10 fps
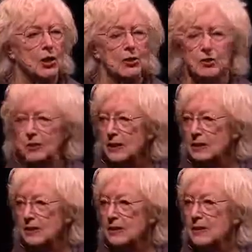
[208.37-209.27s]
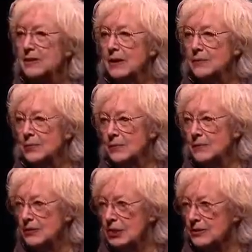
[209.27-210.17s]
There were any number of
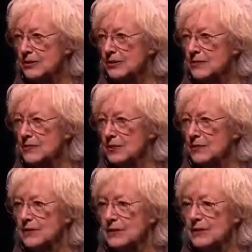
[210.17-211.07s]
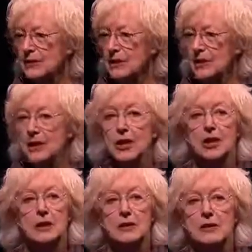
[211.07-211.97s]
agendas involved here,
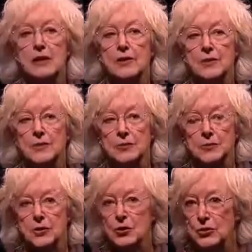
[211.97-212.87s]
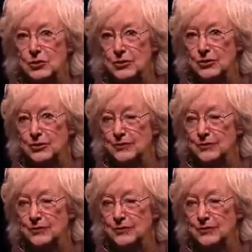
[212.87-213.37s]
none of them good.